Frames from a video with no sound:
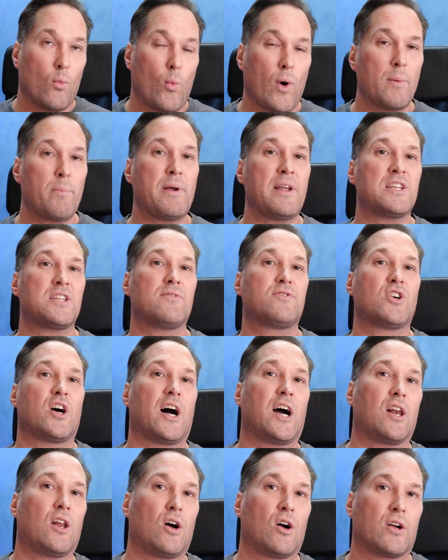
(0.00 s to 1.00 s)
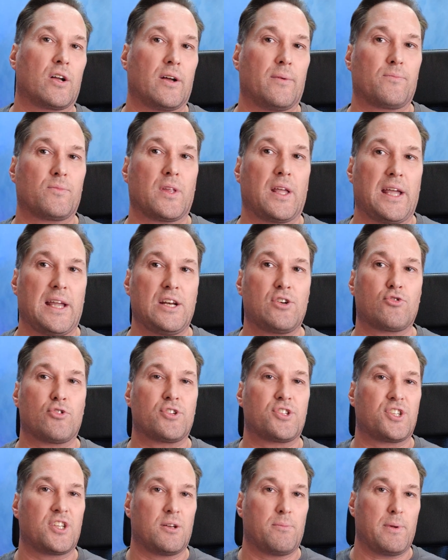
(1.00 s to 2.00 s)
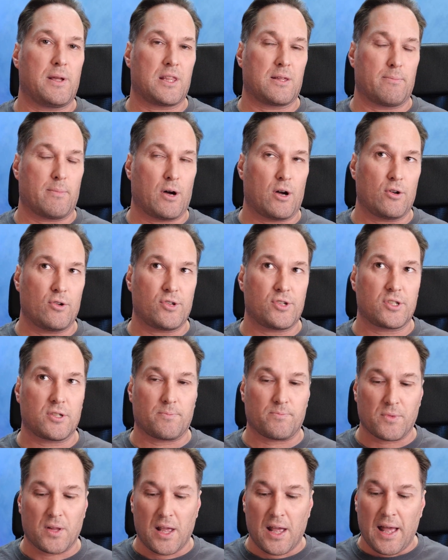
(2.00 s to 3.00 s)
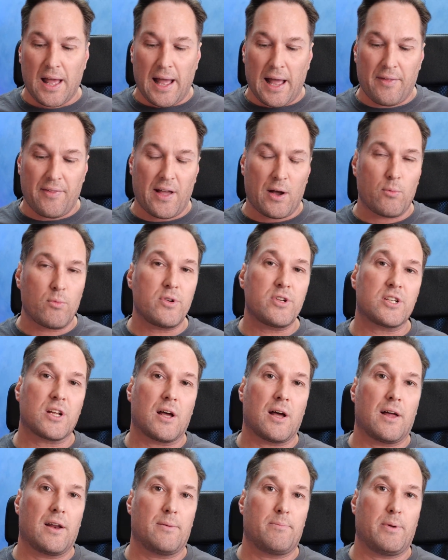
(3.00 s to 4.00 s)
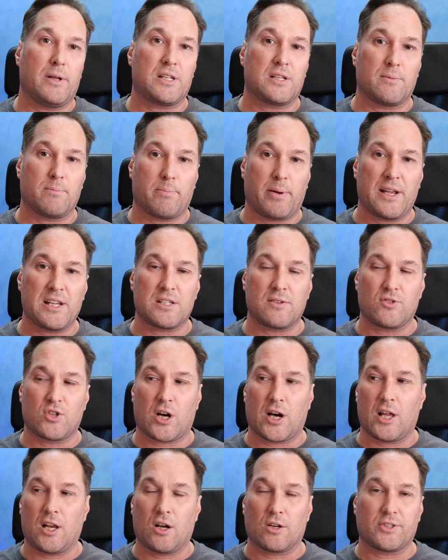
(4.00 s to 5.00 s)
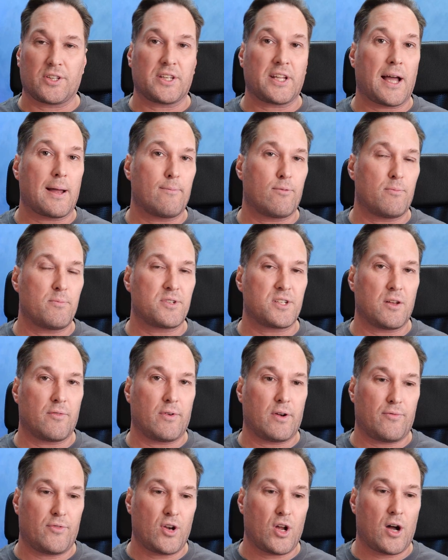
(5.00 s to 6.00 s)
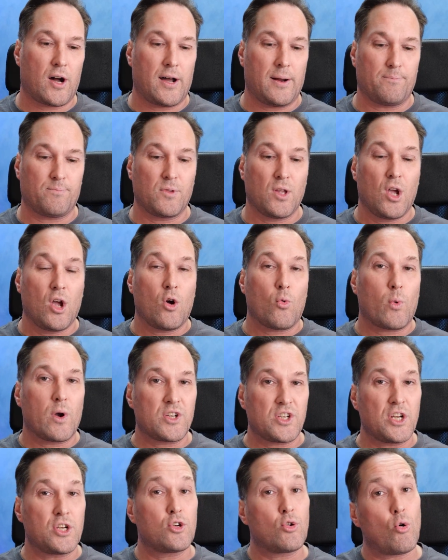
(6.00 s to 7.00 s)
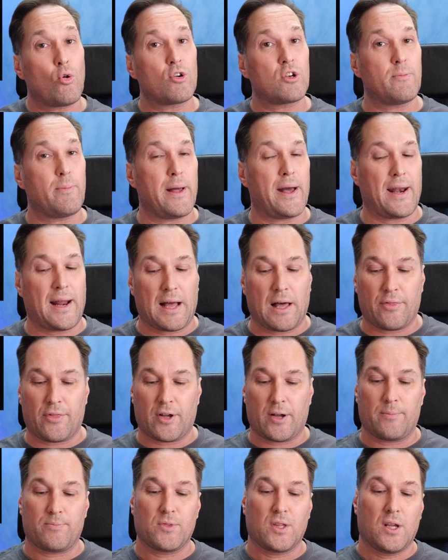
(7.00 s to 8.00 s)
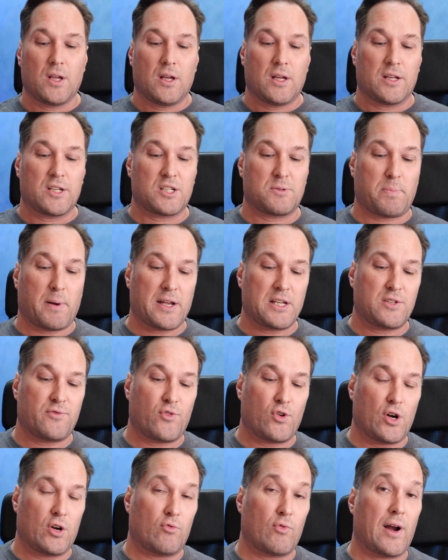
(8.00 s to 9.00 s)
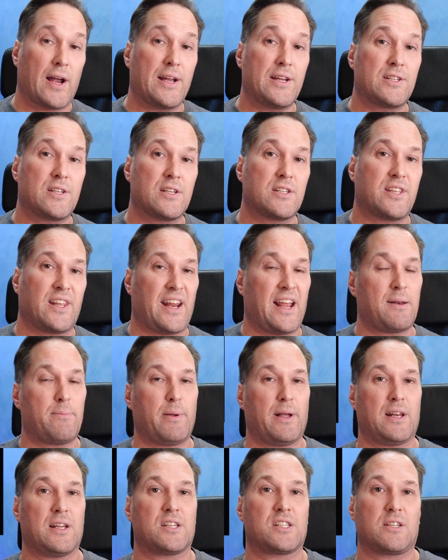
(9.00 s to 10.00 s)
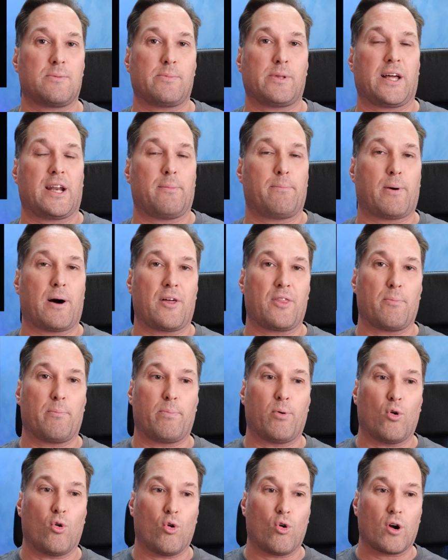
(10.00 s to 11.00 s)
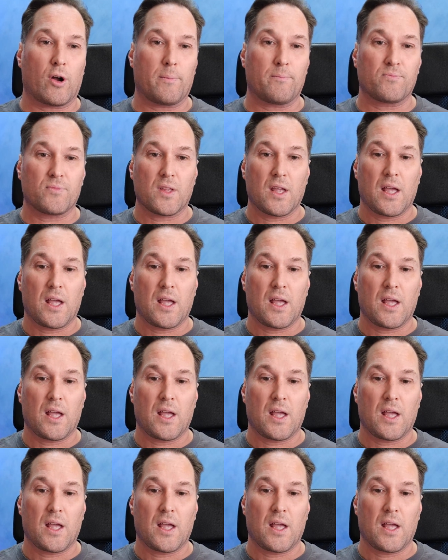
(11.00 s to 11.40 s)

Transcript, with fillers: One piece of dialogue interested me the most. And that was a piece of dialogue that came from Seven of Nine, where she talked about other spacefaring races that had been assimilated by the Borg.